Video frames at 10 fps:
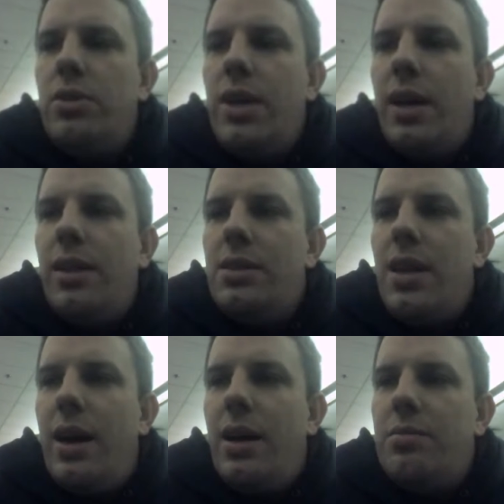couldn't do daily
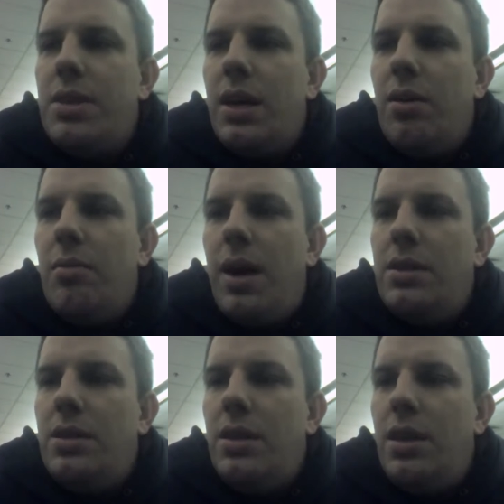stand-ups like you might
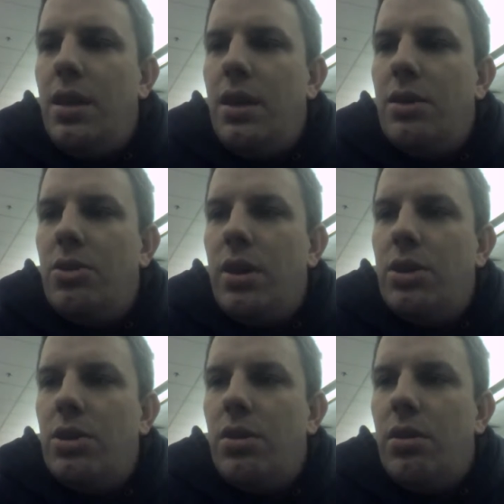see in a
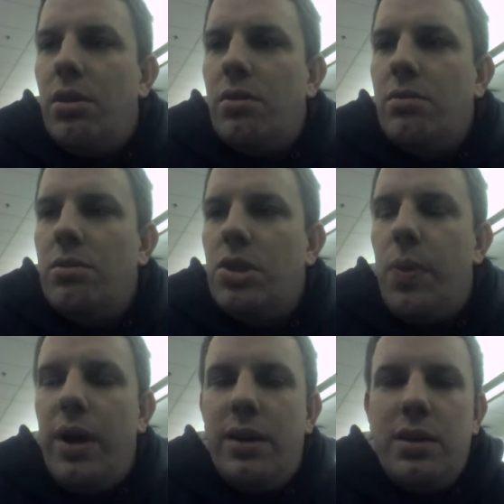traditional
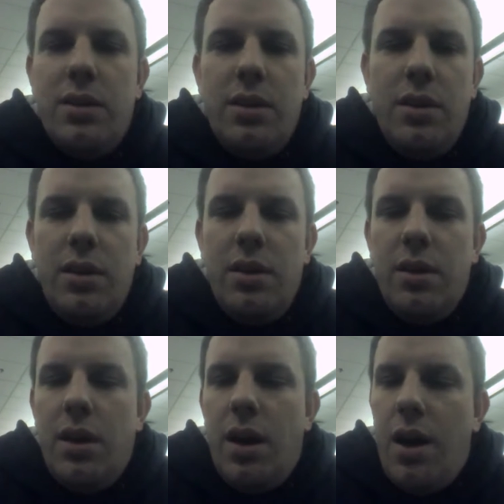sprint.
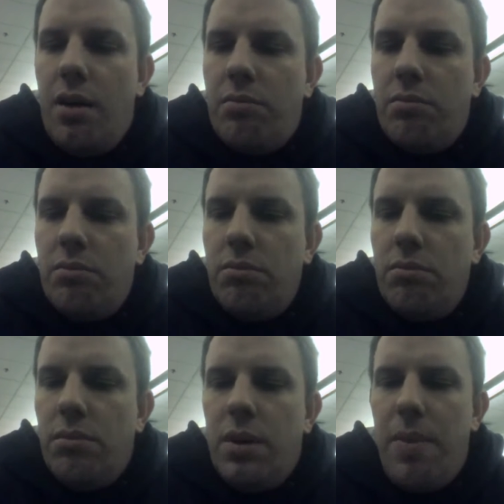
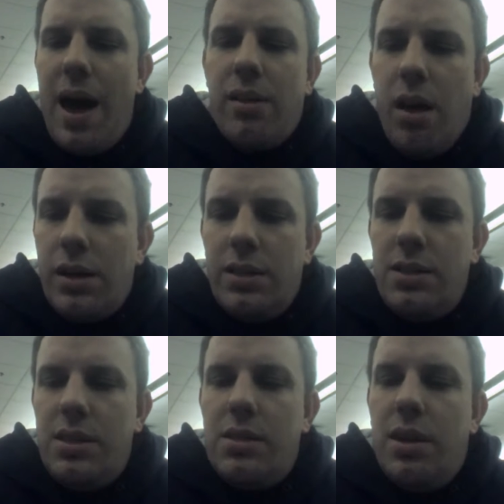But the backlog
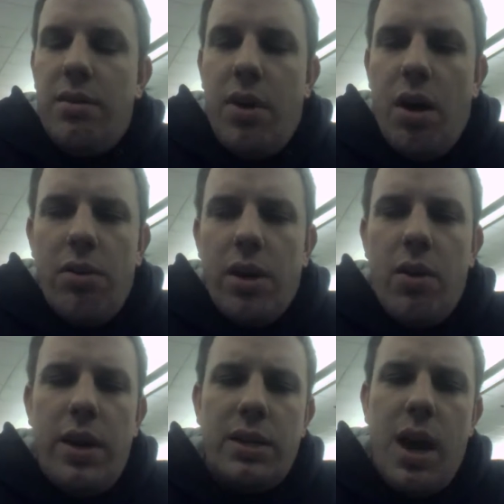consisted of all the
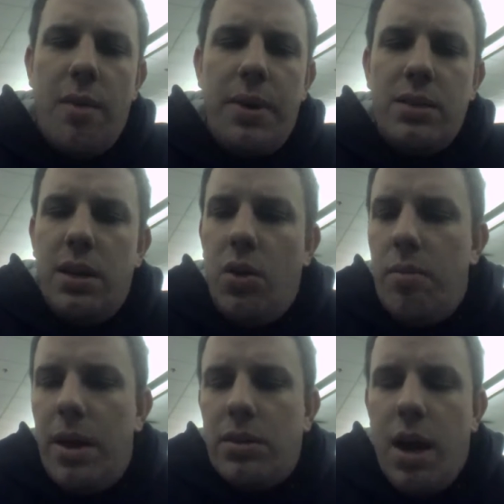coding topics and
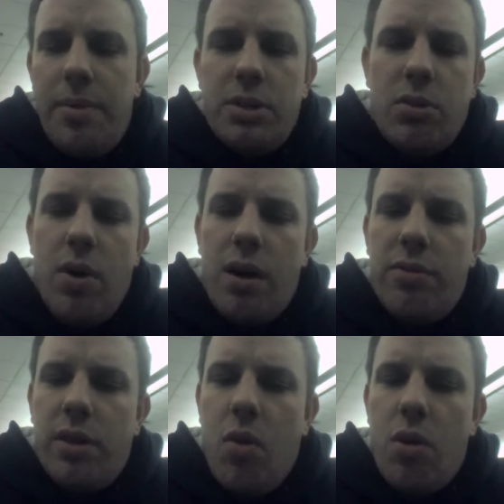UML topics required for
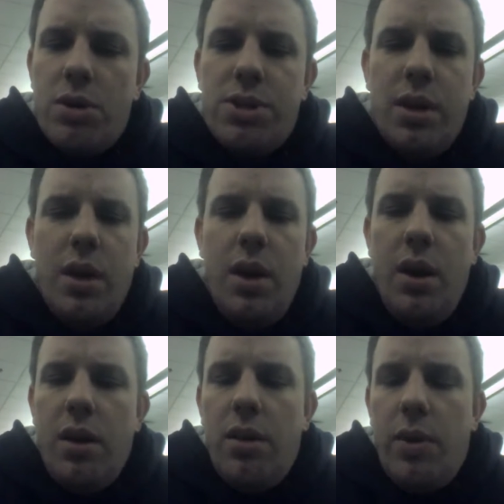the course
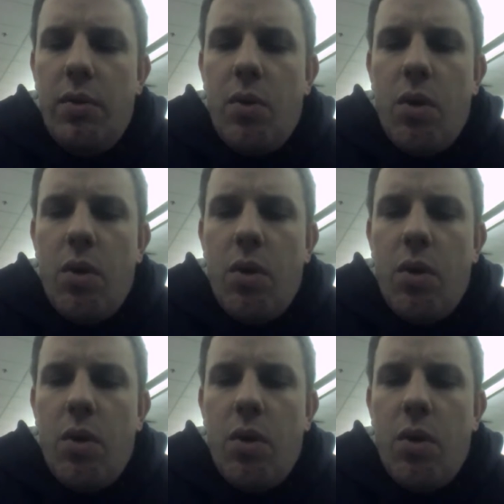that we were